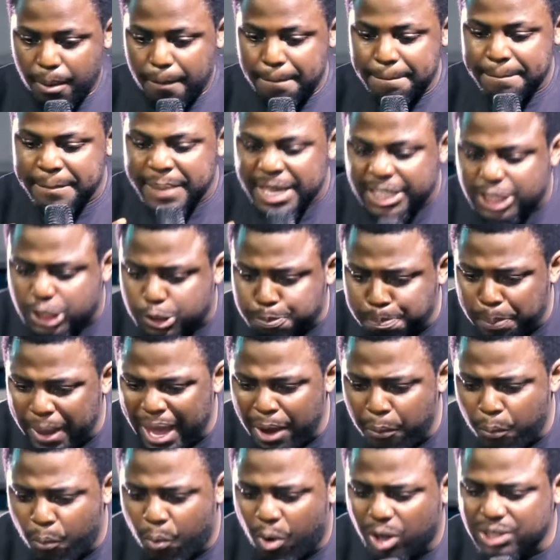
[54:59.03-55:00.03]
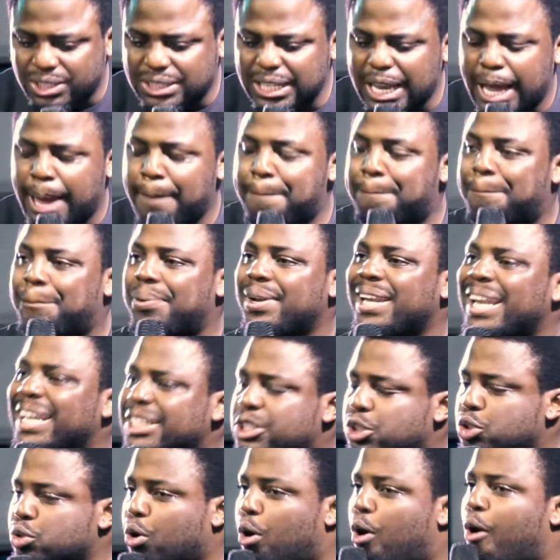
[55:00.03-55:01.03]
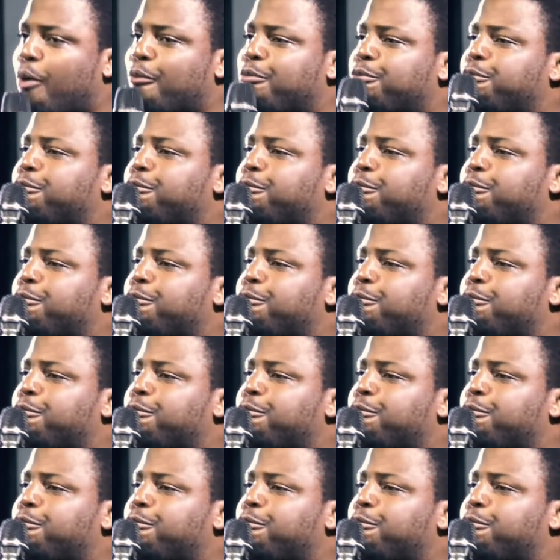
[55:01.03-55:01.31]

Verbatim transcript: Mizpeh was a place of